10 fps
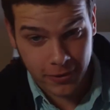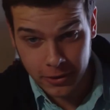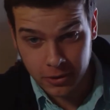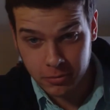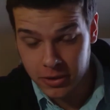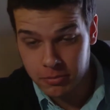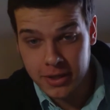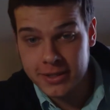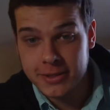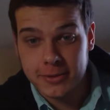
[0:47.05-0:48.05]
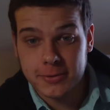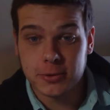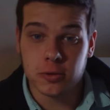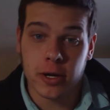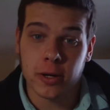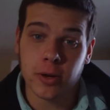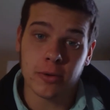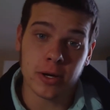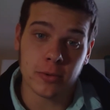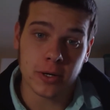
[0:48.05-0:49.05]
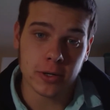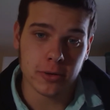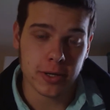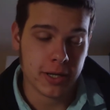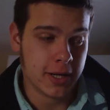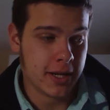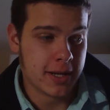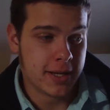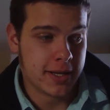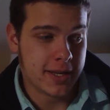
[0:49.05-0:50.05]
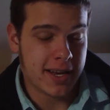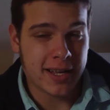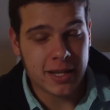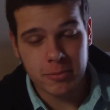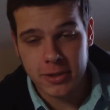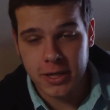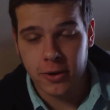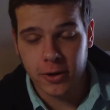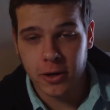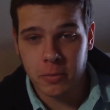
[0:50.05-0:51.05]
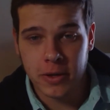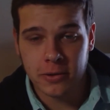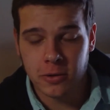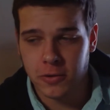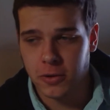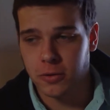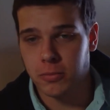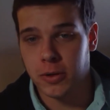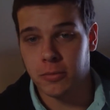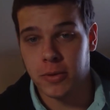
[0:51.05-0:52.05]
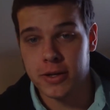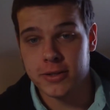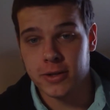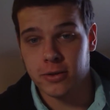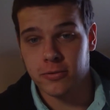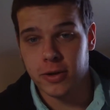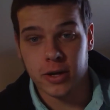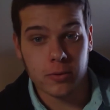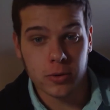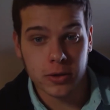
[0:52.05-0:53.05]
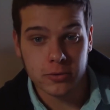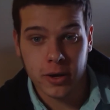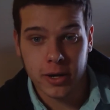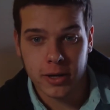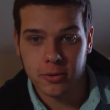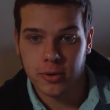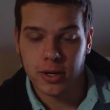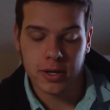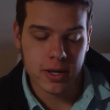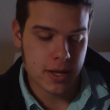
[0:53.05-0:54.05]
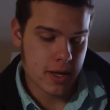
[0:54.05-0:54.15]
if I couldn't be the best at training, why would I want to do it? I had that mentality in debate too. If I couldn't be the best in an event, I wouldn't try it anyway.